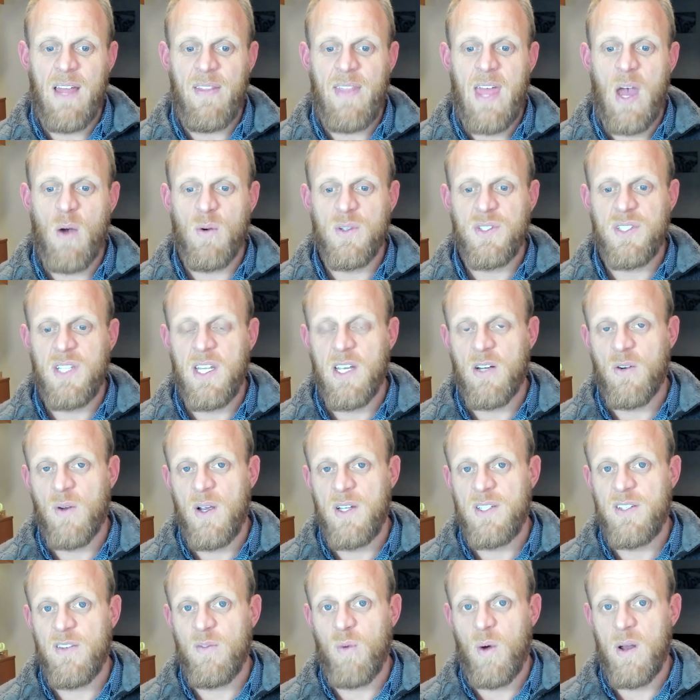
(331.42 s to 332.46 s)
that was an
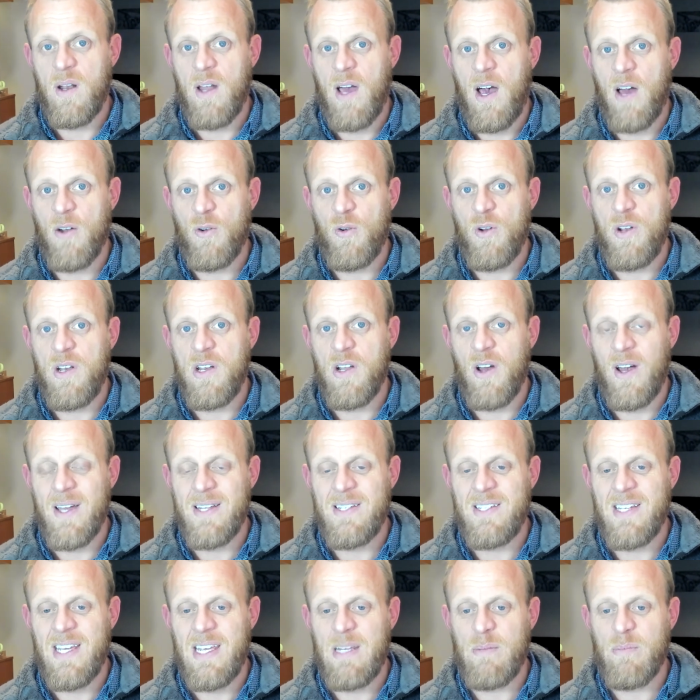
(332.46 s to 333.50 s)
increase of
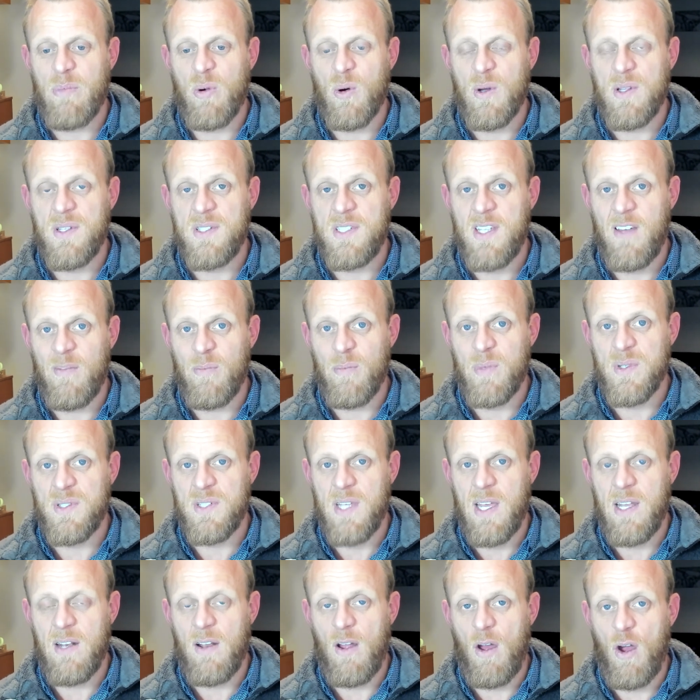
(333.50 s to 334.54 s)

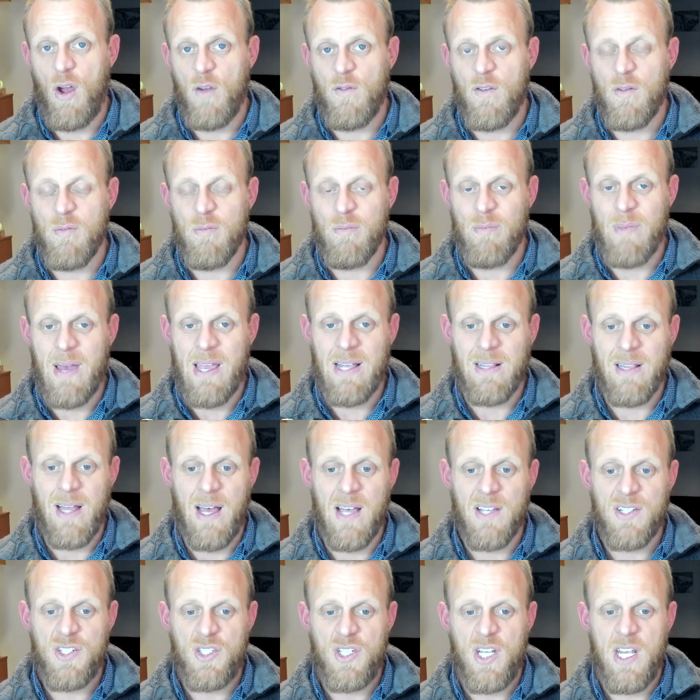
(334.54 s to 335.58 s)
119.7% over May
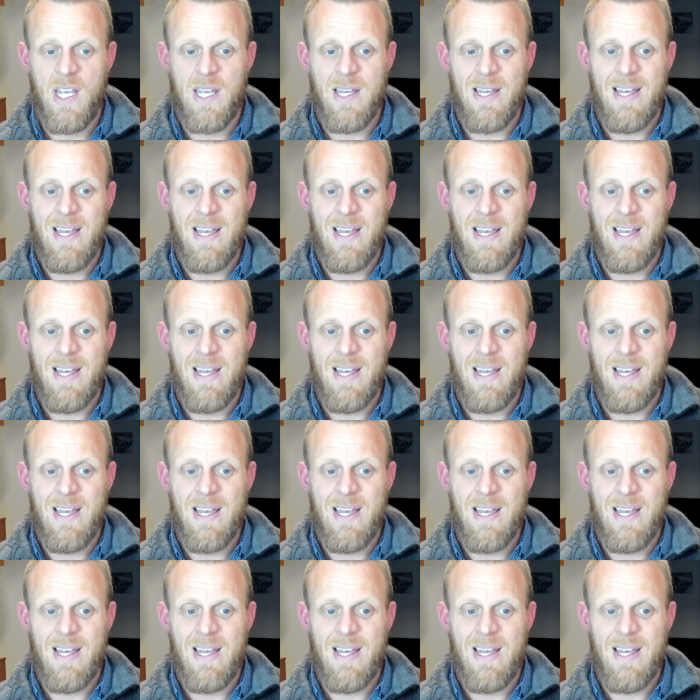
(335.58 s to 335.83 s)
last year